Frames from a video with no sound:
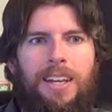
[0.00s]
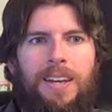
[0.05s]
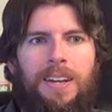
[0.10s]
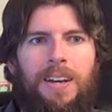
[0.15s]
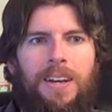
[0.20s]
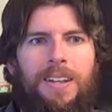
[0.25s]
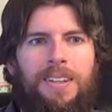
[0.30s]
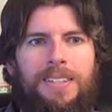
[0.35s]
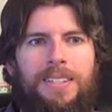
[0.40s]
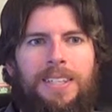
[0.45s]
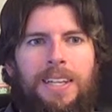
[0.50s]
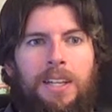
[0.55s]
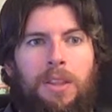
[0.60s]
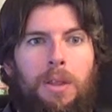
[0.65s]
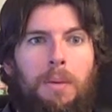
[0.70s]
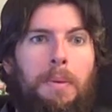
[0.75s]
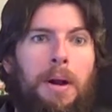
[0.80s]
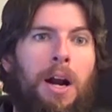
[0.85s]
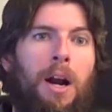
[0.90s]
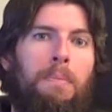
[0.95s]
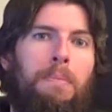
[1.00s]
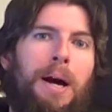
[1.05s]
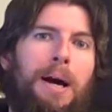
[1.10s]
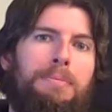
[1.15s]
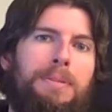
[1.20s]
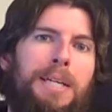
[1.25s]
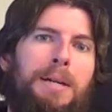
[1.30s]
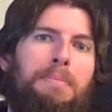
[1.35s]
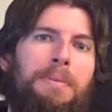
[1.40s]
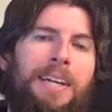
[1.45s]
all of a sudden, the bear
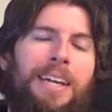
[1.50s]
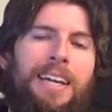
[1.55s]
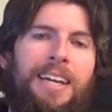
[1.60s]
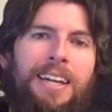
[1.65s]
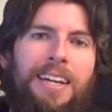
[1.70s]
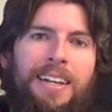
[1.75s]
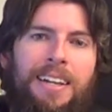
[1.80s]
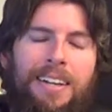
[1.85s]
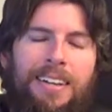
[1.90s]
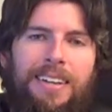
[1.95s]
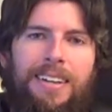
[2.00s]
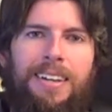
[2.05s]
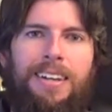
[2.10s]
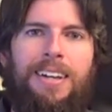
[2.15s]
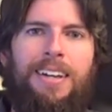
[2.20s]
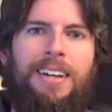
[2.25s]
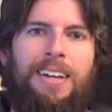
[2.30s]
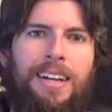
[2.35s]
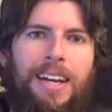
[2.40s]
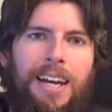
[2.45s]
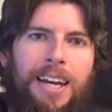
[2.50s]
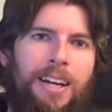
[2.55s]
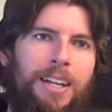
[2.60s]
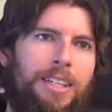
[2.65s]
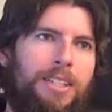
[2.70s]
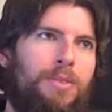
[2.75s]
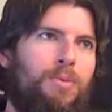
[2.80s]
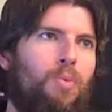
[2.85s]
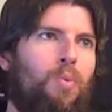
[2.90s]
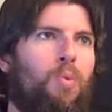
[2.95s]
pops up again, and
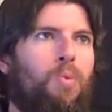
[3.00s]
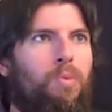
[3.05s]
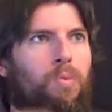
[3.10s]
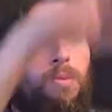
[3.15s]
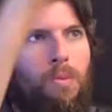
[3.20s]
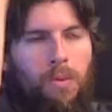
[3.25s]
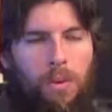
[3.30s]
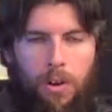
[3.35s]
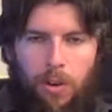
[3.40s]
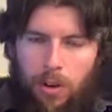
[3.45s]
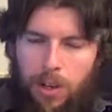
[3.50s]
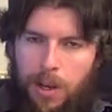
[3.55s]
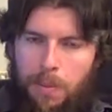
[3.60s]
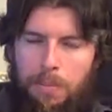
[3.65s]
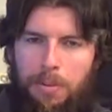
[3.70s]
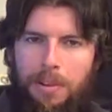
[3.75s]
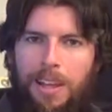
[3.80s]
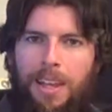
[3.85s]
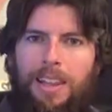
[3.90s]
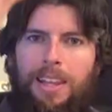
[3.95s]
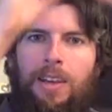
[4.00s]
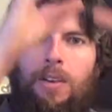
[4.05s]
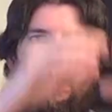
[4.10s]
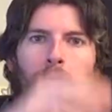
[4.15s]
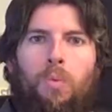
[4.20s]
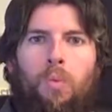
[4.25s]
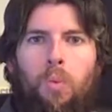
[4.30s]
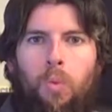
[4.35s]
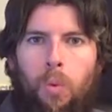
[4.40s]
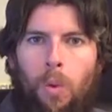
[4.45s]
just completely
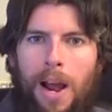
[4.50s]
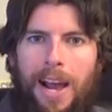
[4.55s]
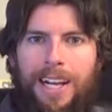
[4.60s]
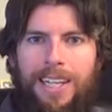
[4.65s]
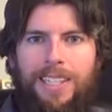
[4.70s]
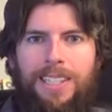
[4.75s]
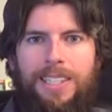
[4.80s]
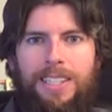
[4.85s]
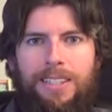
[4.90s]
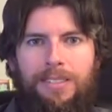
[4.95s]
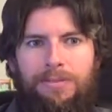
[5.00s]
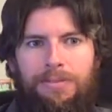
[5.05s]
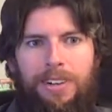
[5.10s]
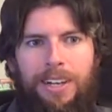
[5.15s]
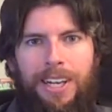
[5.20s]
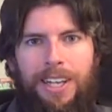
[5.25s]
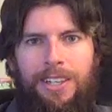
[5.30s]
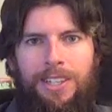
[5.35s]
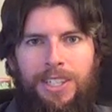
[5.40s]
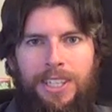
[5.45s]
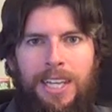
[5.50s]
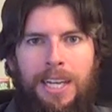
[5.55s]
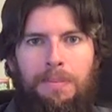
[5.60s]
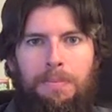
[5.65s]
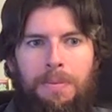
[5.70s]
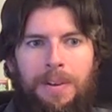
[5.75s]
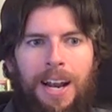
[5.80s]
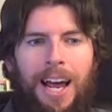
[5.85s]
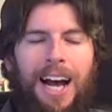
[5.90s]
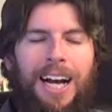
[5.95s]
wrecks the fucking
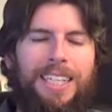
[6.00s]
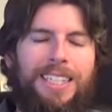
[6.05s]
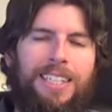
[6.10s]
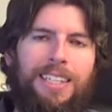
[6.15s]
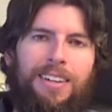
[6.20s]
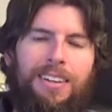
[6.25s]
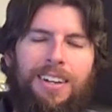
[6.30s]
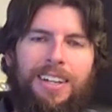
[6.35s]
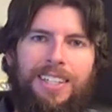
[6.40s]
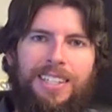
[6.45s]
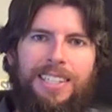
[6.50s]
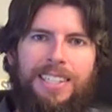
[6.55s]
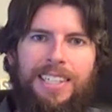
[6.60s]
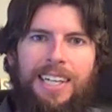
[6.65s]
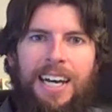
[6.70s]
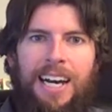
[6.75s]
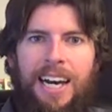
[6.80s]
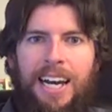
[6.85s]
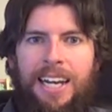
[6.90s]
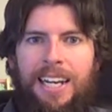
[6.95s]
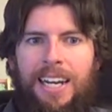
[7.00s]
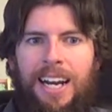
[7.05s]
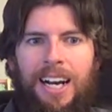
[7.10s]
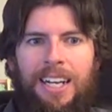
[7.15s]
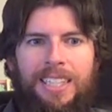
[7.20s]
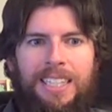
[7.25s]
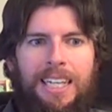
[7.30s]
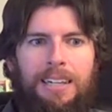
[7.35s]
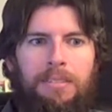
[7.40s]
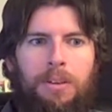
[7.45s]
Jeep, knocks it on its side,
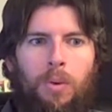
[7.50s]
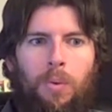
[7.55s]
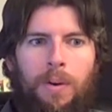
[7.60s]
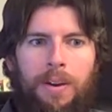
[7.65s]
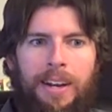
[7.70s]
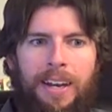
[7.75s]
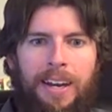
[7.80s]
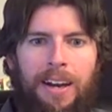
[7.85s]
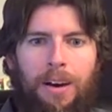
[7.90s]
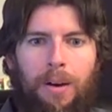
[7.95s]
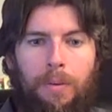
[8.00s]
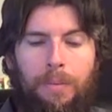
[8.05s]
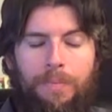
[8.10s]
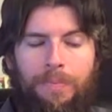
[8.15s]
knocks everyone out.